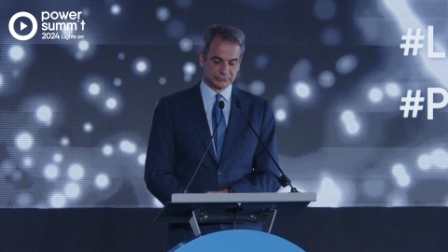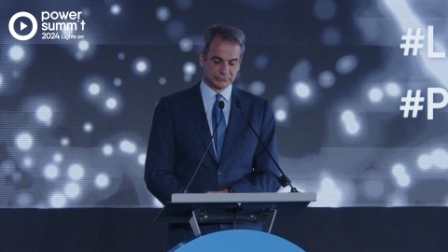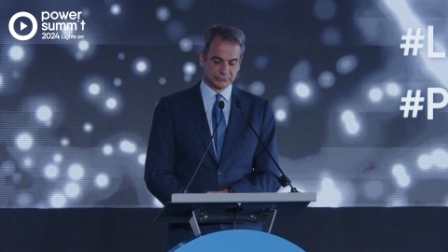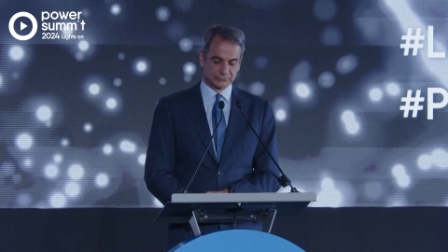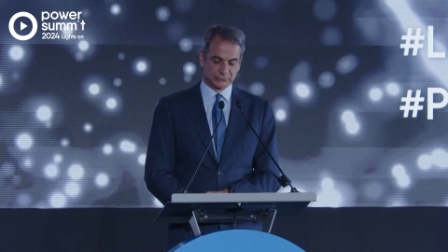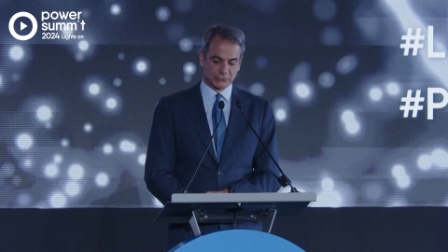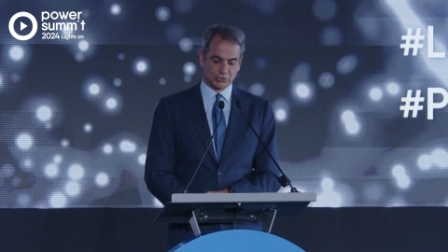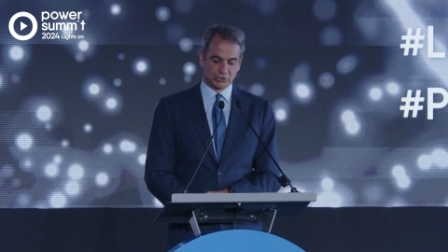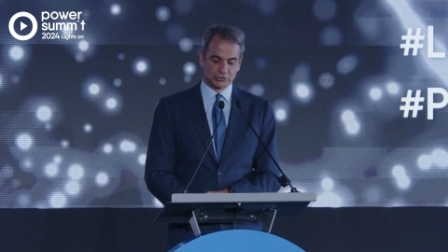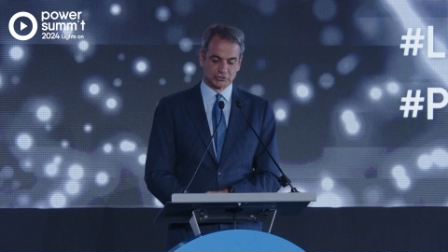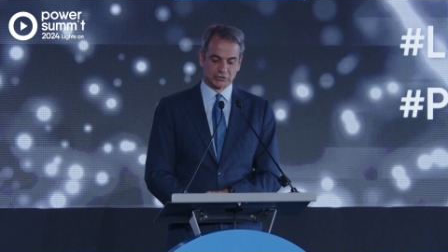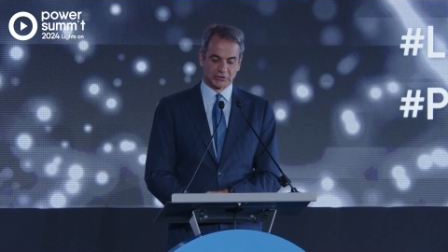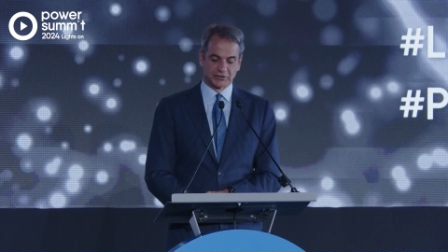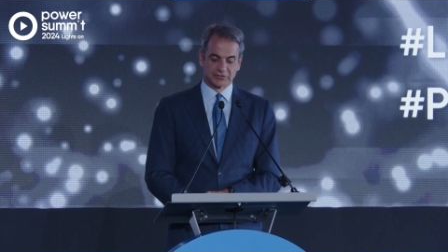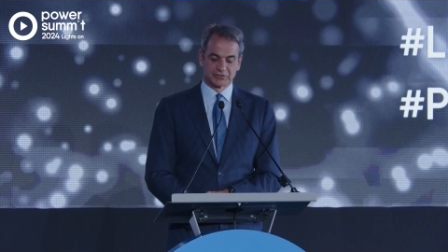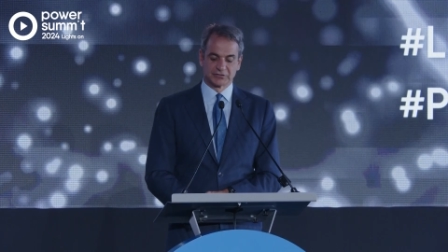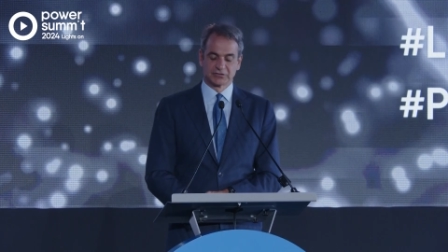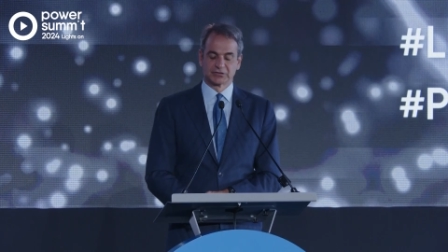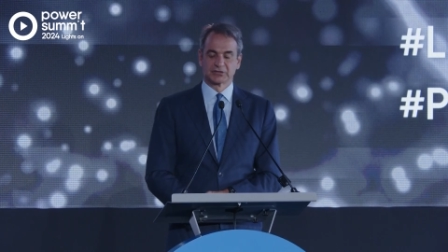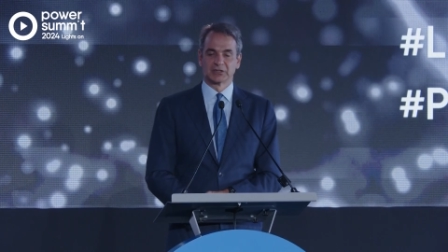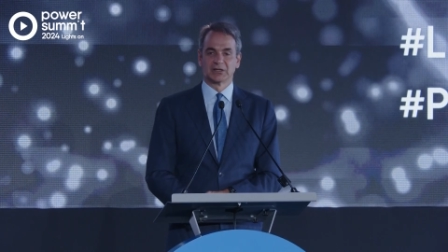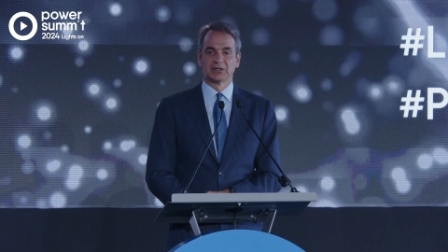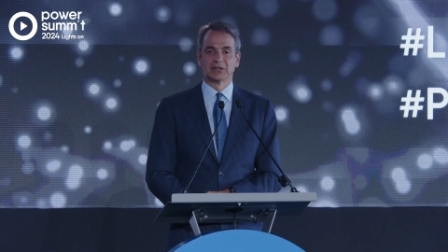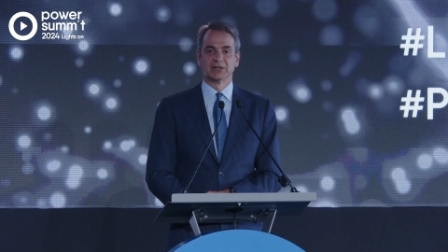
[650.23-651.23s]
not just
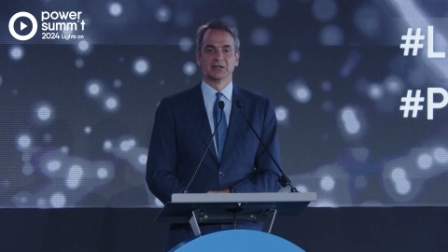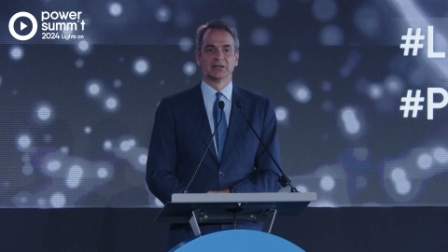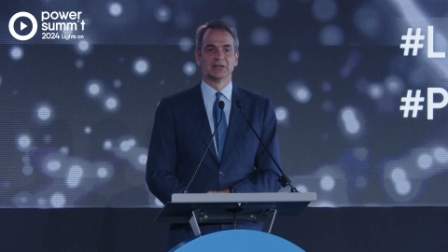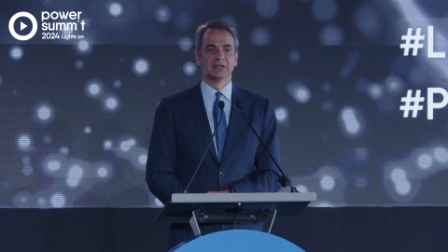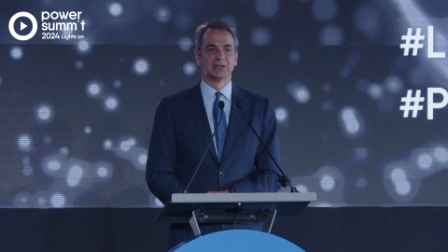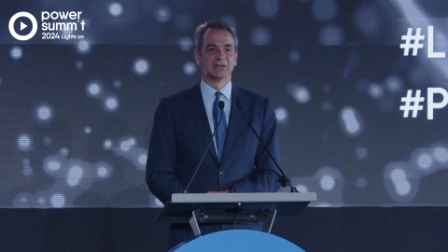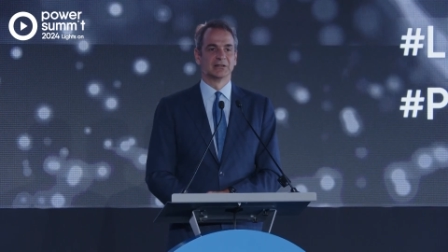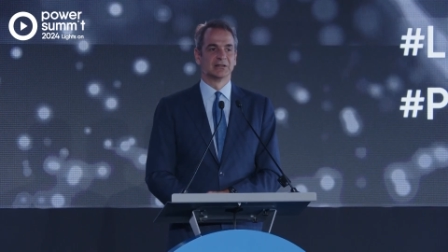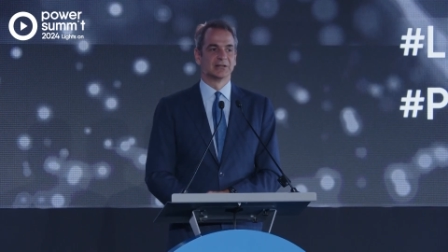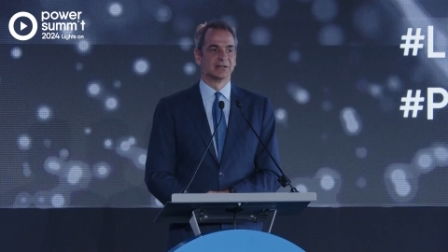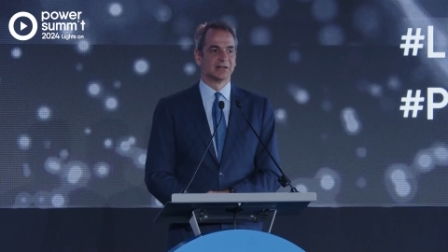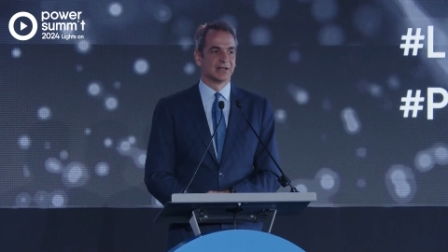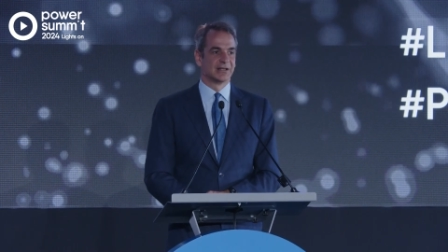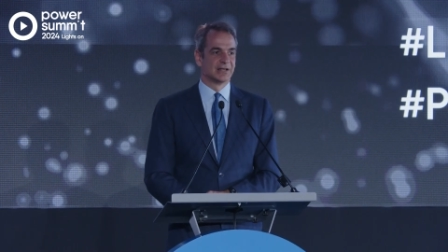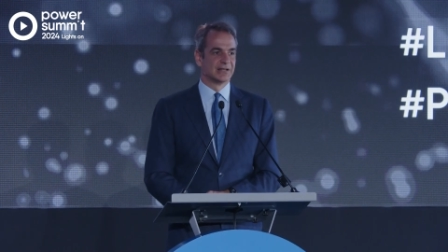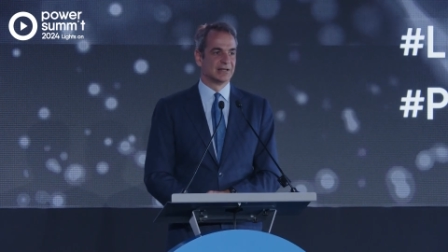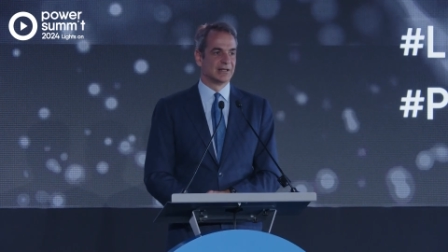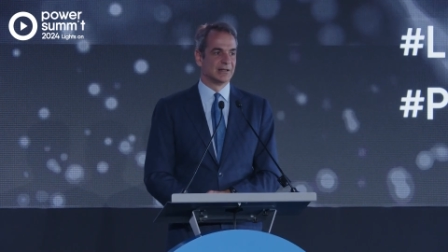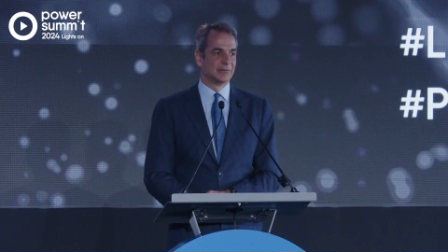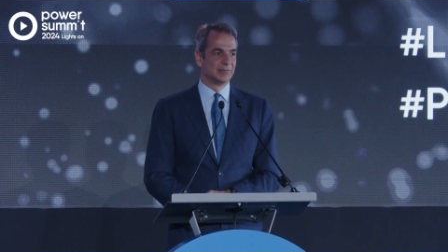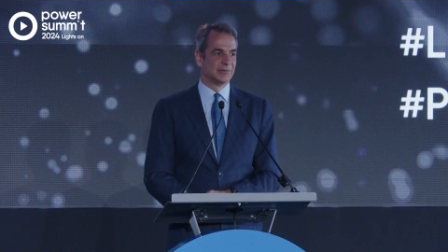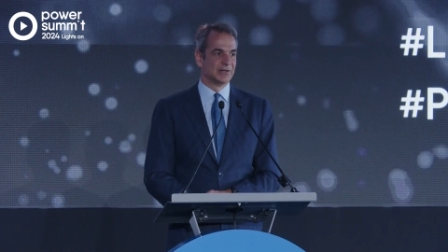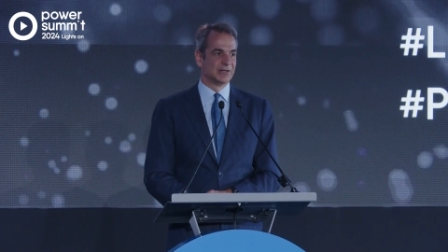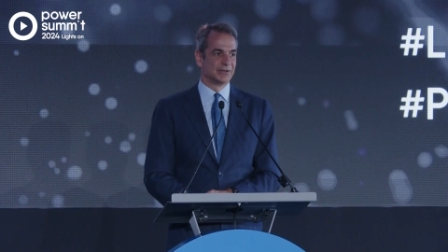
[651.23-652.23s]
in
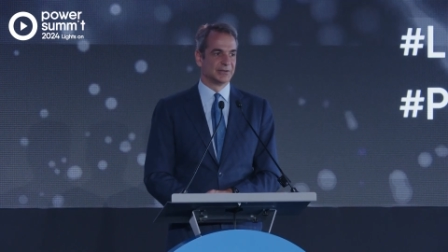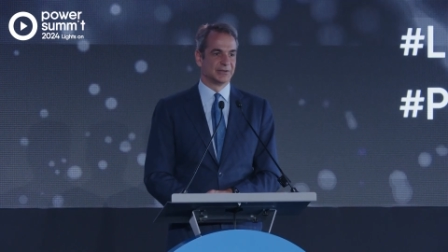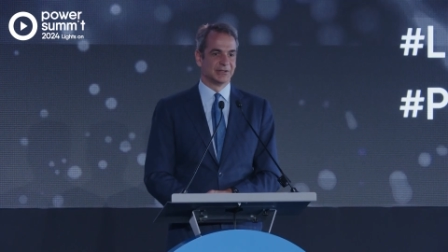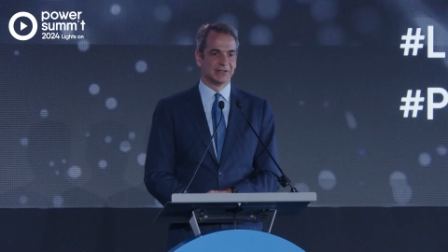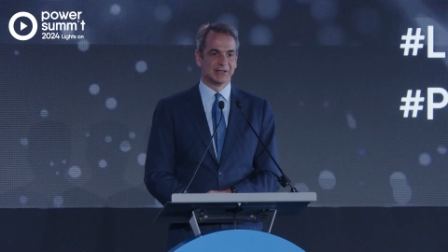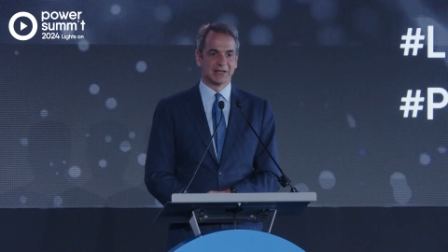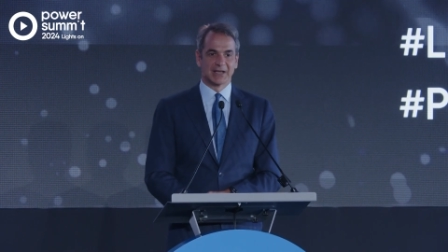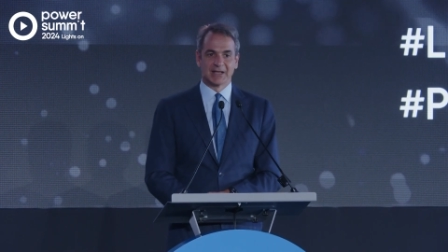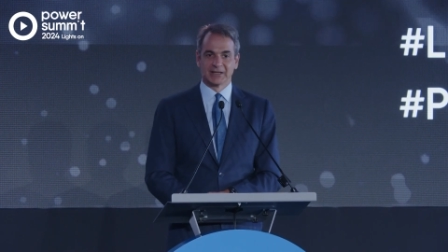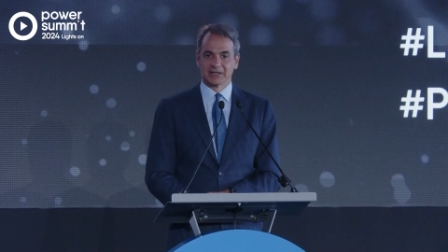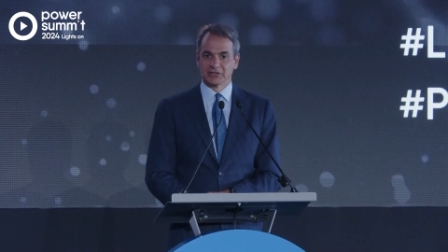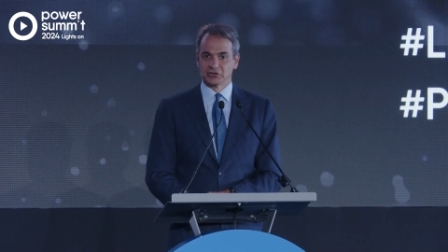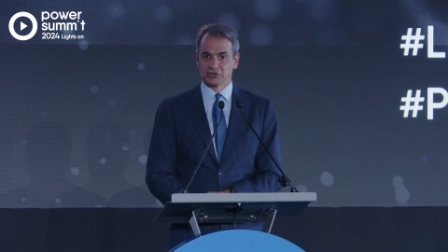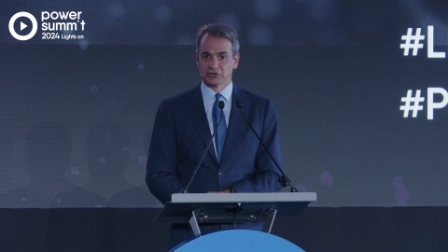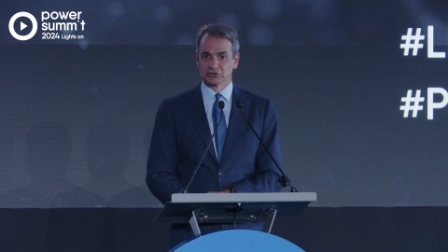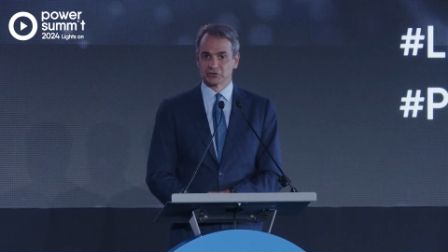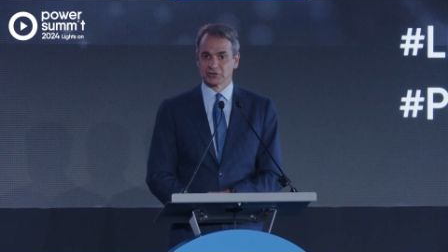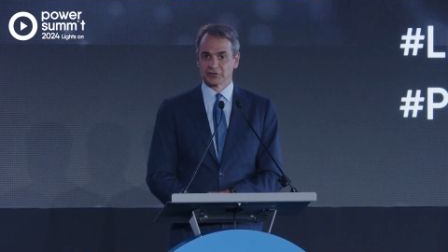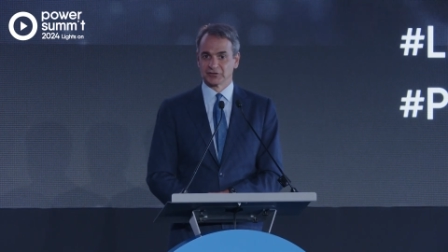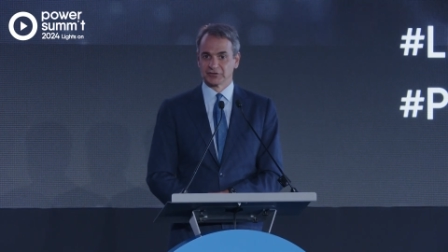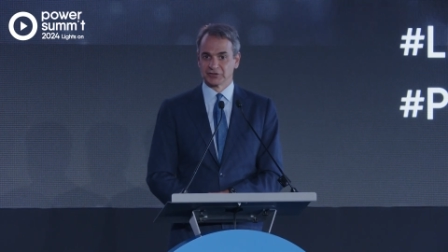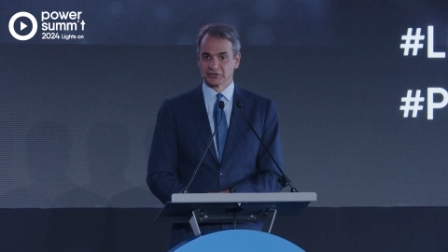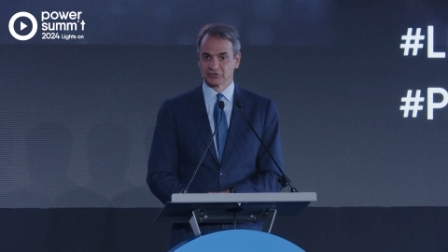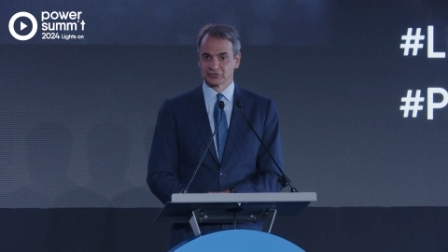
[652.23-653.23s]
enabling the energy
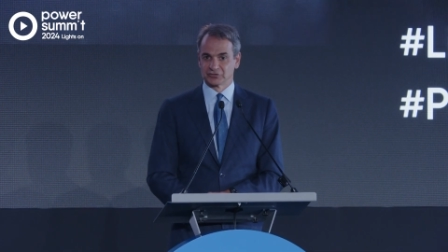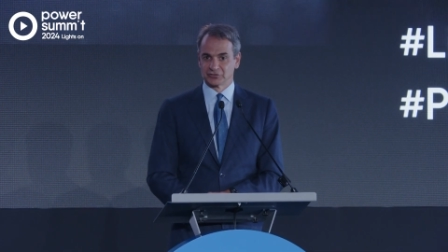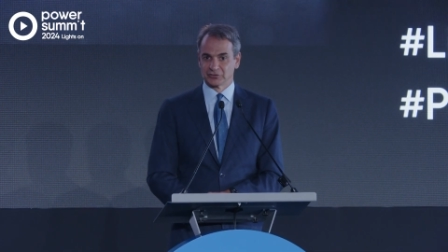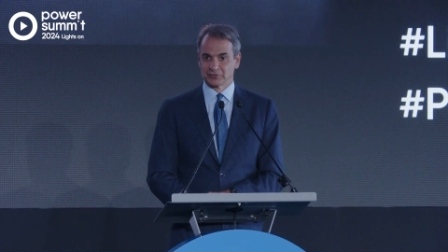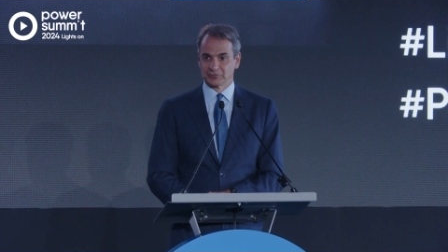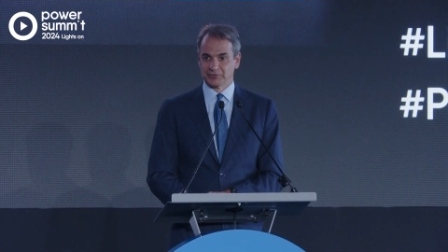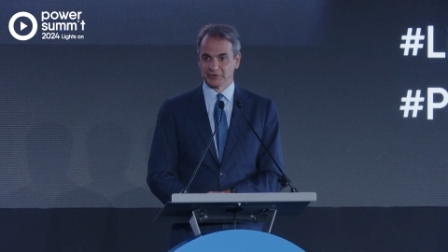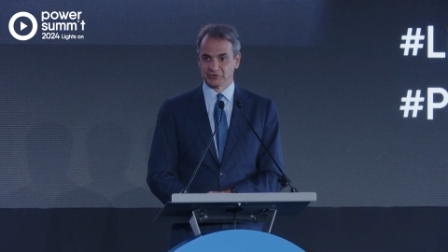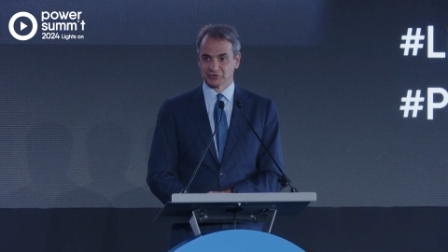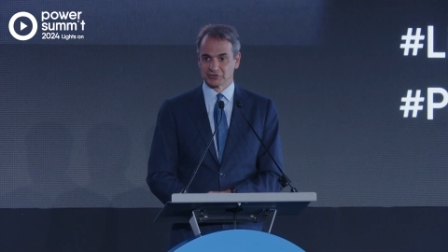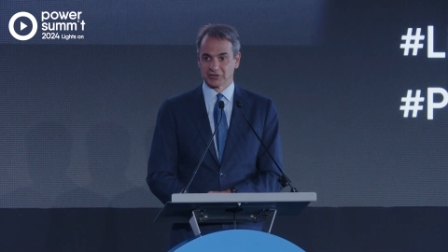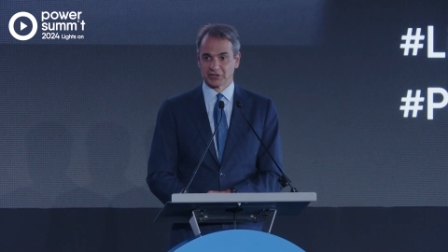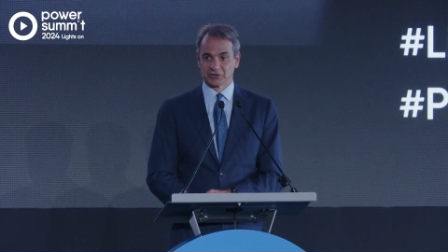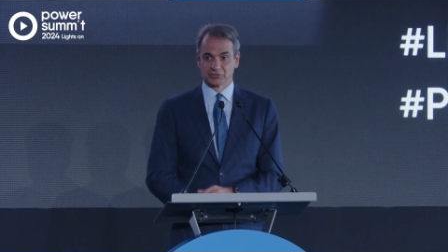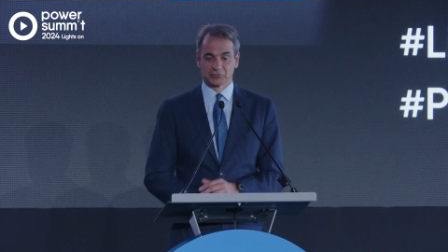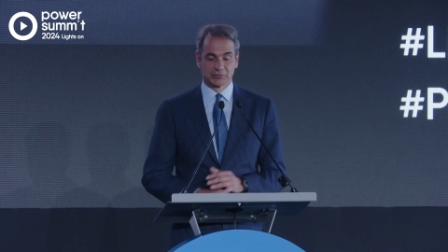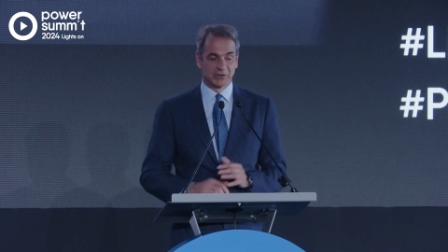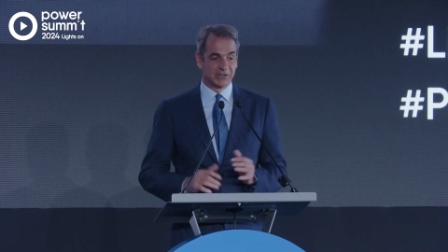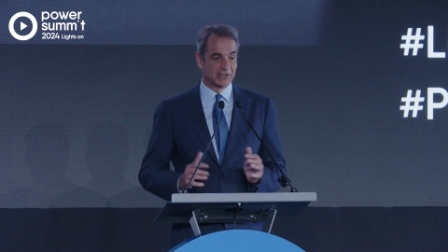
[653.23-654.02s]
transition of each country.